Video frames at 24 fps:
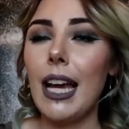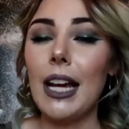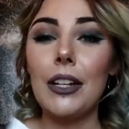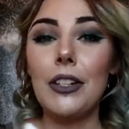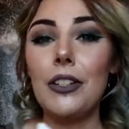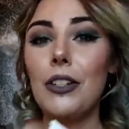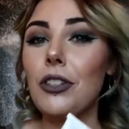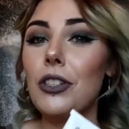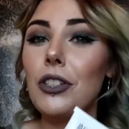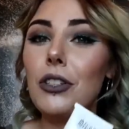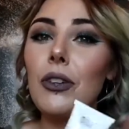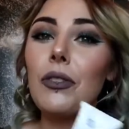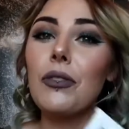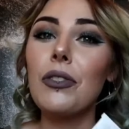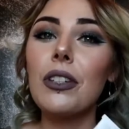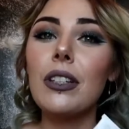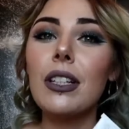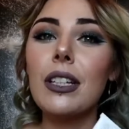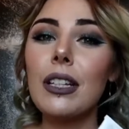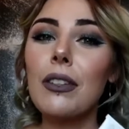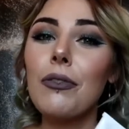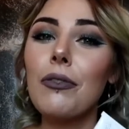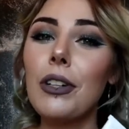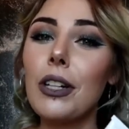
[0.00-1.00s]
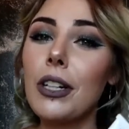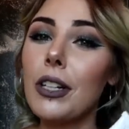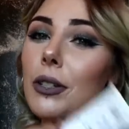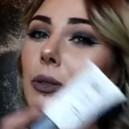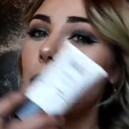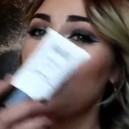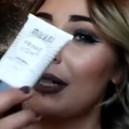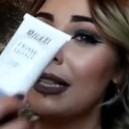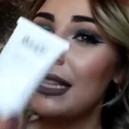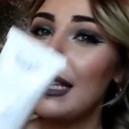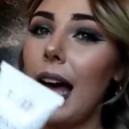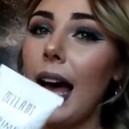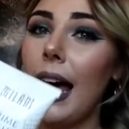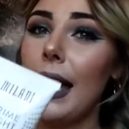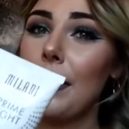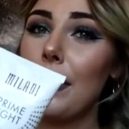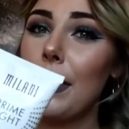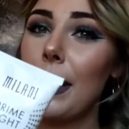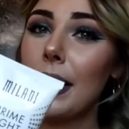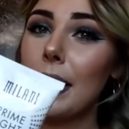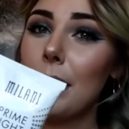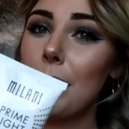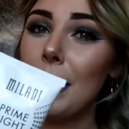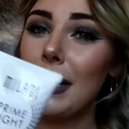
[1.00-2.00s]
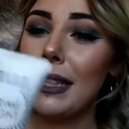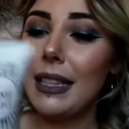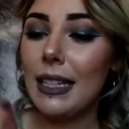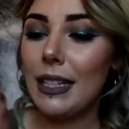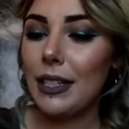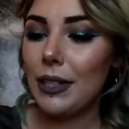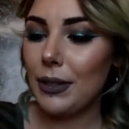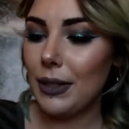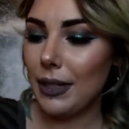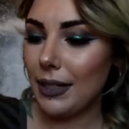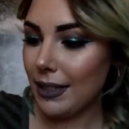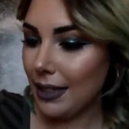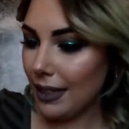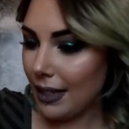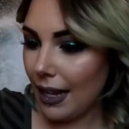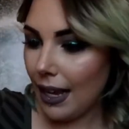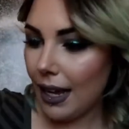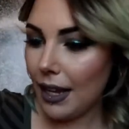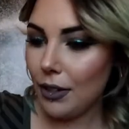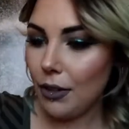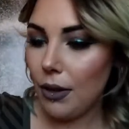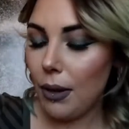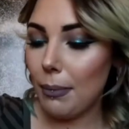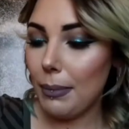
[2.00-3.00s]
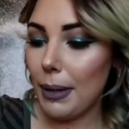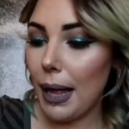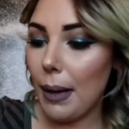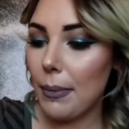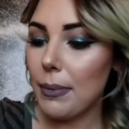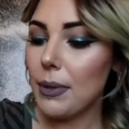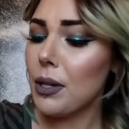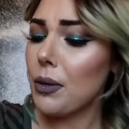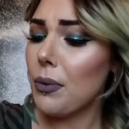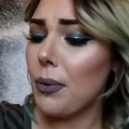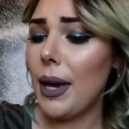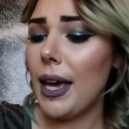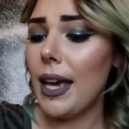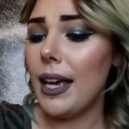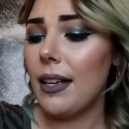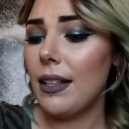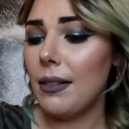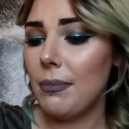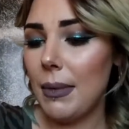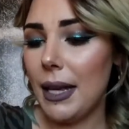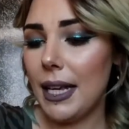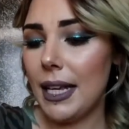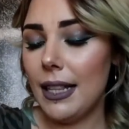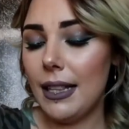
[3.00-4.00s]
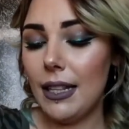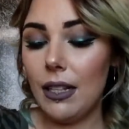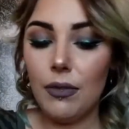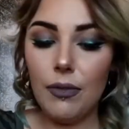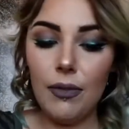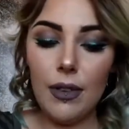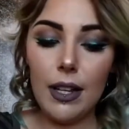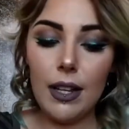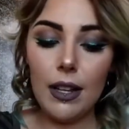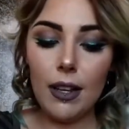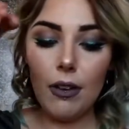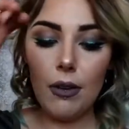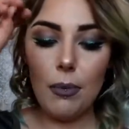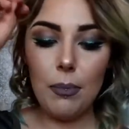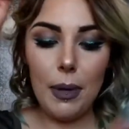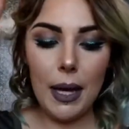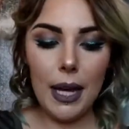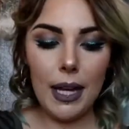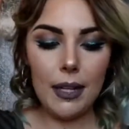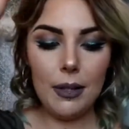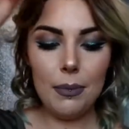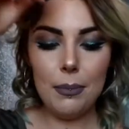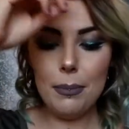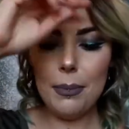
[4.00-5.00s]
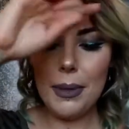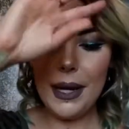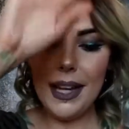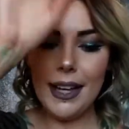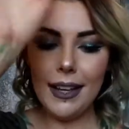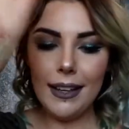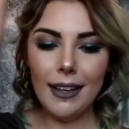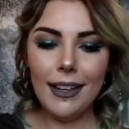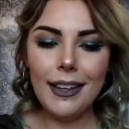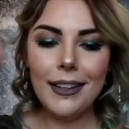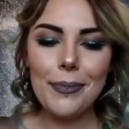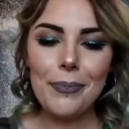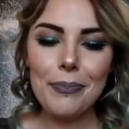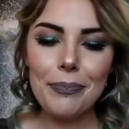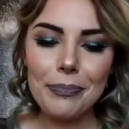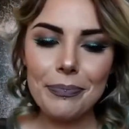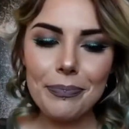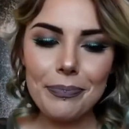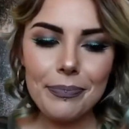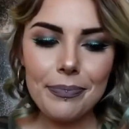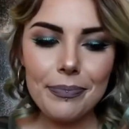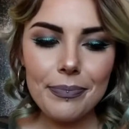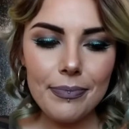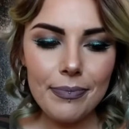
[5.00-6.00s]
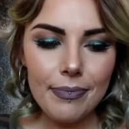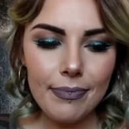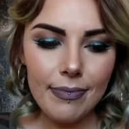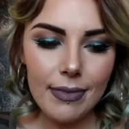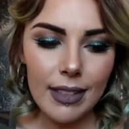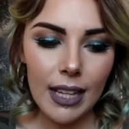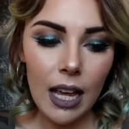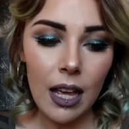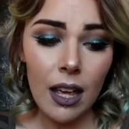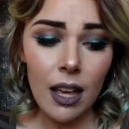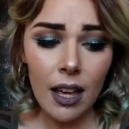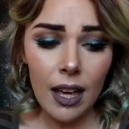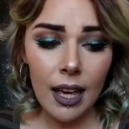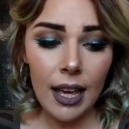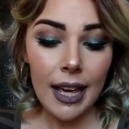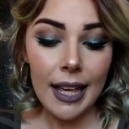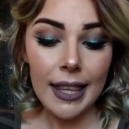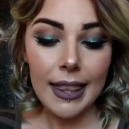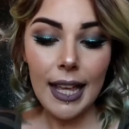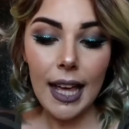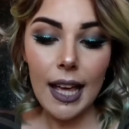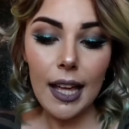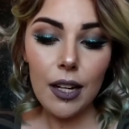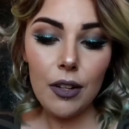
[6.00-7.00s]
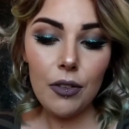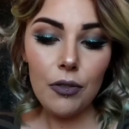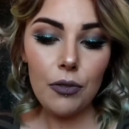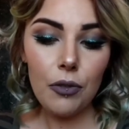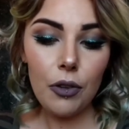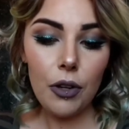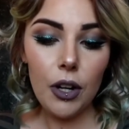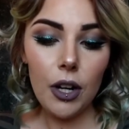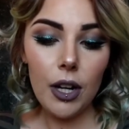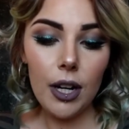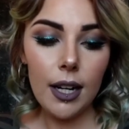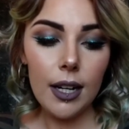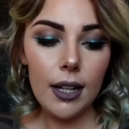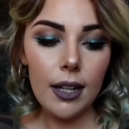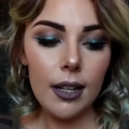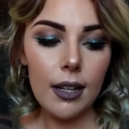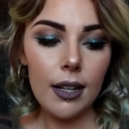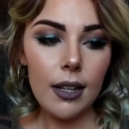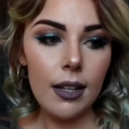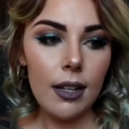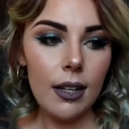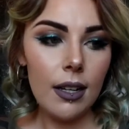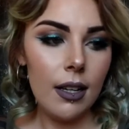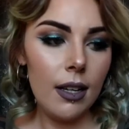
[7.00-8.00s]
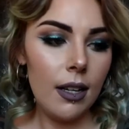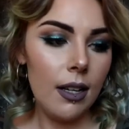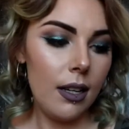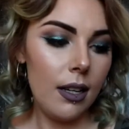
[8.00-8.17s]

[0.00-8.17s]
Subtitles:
I don't know, so if you're looking for a good one, I recommend this one. I know I'm blabbing away, making this video pain, but then for,